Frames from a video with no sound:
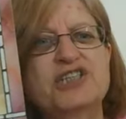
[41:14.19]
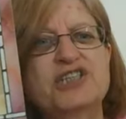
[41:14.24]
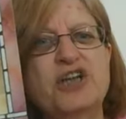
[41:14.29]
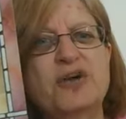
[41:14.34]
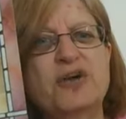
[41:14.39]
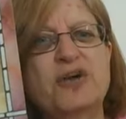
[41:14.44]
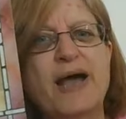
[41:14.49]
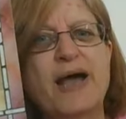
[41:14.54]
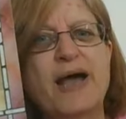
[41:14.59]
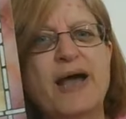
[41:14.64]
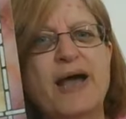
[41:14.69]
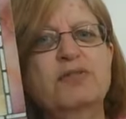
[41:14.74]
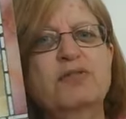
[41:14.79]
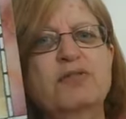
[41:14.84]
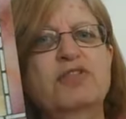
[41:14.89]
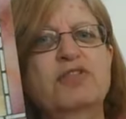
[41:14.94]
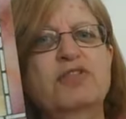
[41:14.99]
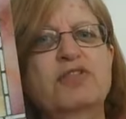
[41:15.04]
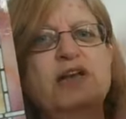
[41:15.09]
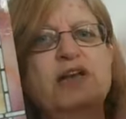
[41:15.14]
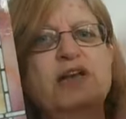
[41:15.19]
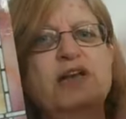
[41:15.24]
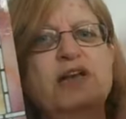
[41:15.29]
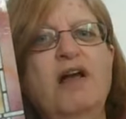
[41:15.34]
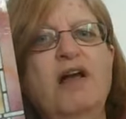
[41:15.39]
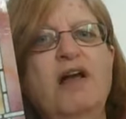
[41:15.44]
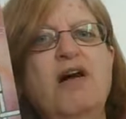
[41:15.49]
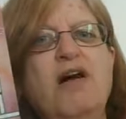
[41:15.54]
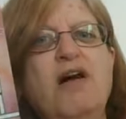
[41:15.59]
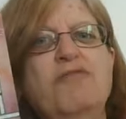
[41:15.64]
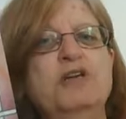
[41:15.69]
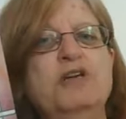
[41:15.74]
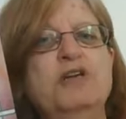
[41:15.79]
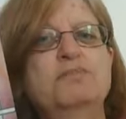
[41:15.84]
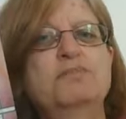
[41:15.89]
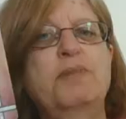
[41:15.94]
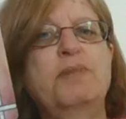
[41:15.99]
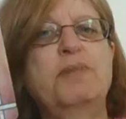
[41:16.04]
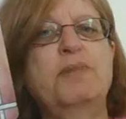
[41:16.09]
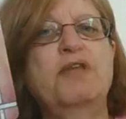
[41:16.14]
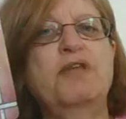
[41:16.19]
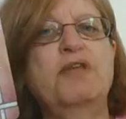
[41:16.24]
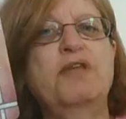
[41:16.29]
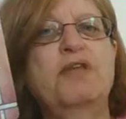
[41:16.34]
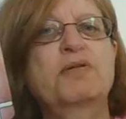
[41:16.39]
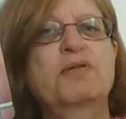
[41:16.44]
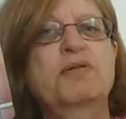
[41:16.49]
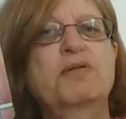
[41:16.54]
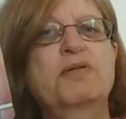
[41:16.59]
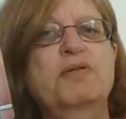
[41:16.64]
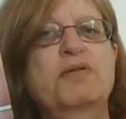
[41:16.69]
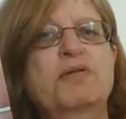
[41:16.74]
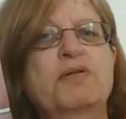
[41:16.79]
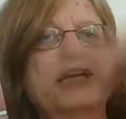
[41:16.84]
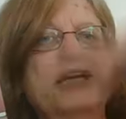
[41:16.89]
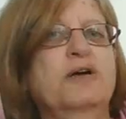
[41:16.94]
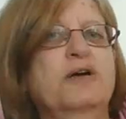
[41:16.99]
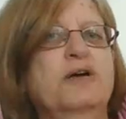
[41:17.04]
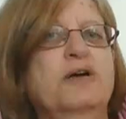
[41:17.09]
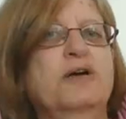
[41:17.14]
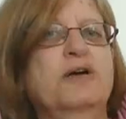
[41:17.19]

So out of the lava, which Mother Nature